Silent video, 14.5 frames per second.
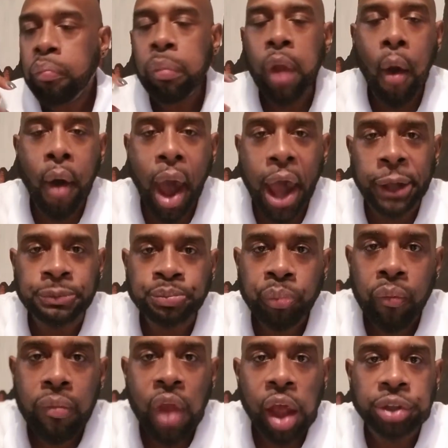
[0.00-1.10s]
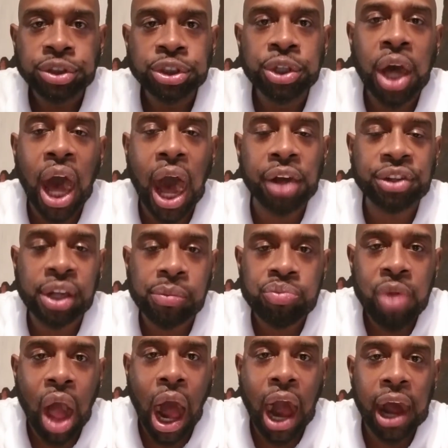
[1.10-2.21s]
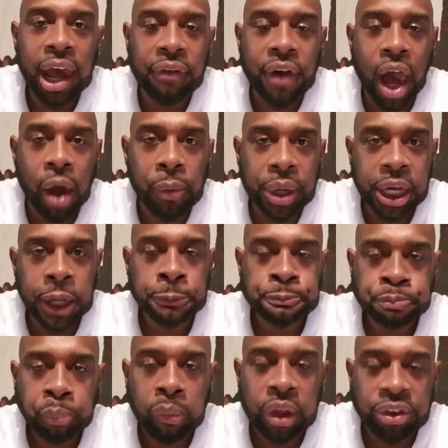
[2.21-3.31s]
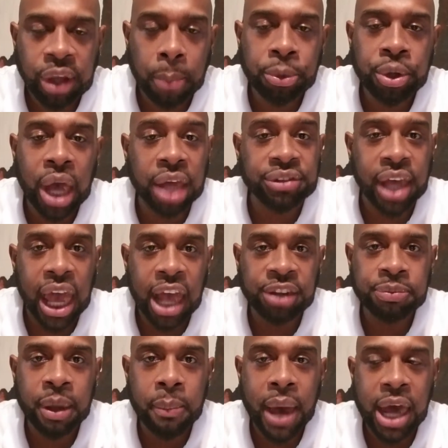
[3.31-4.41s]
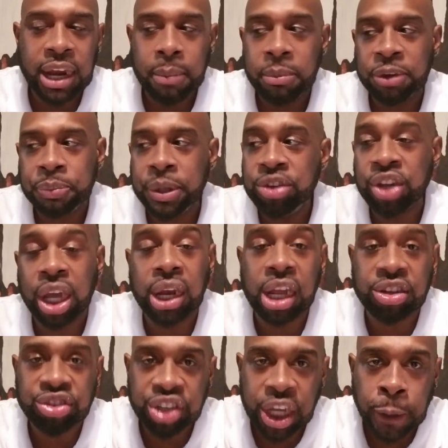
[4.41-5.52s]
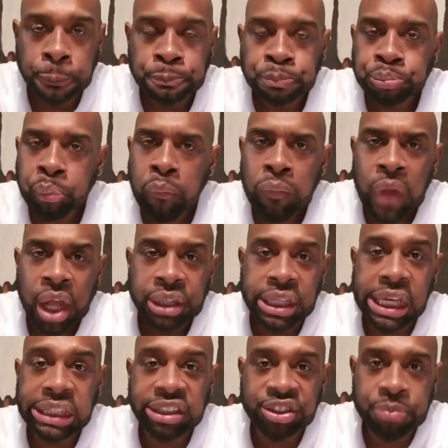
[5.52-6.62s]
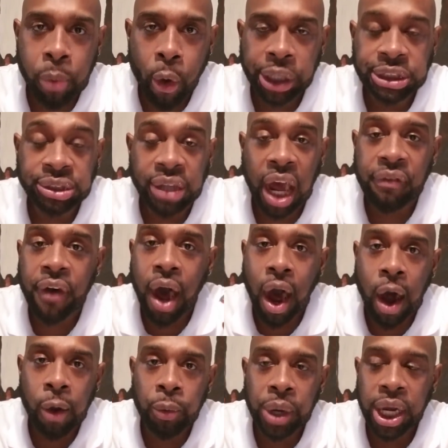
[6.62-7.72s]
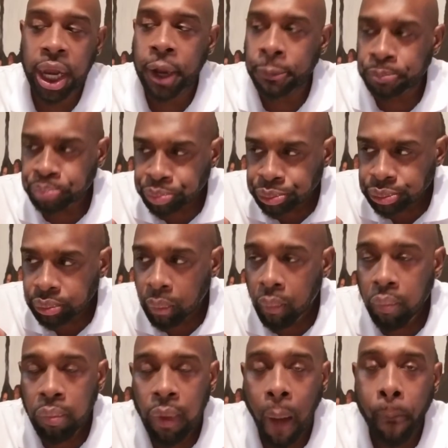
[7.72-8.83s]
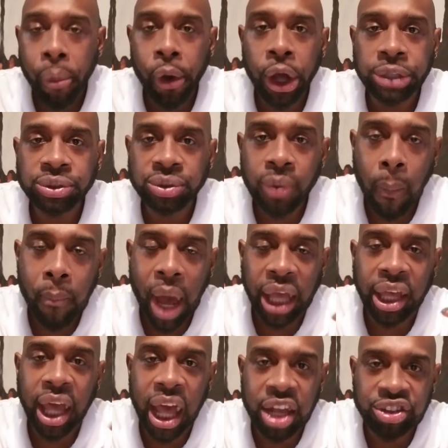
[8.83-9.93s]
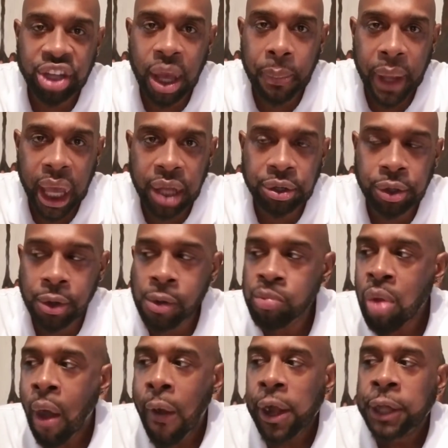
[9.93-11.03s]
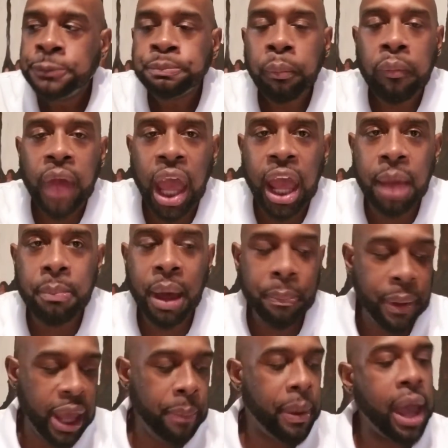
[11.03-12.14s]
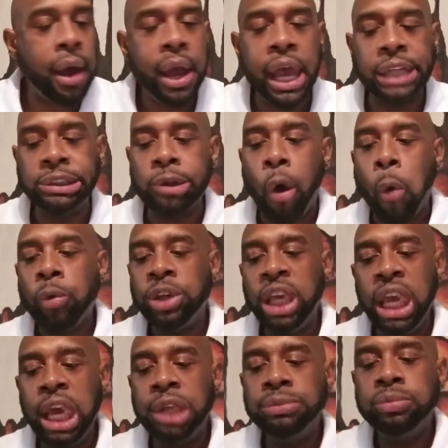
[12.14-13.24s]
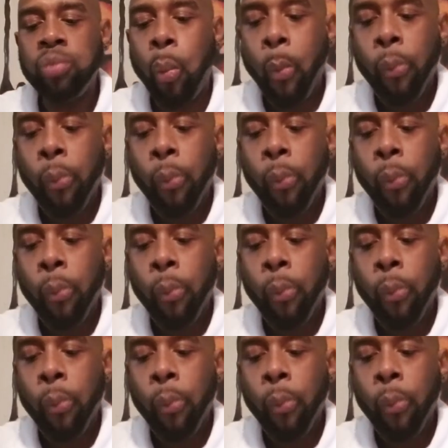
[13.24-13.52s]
Okay. You guys, I have already, some of you guys are asking me about it, Miss PJ and SG did this morning. I've already put my Cash App handle and my PayPal handle in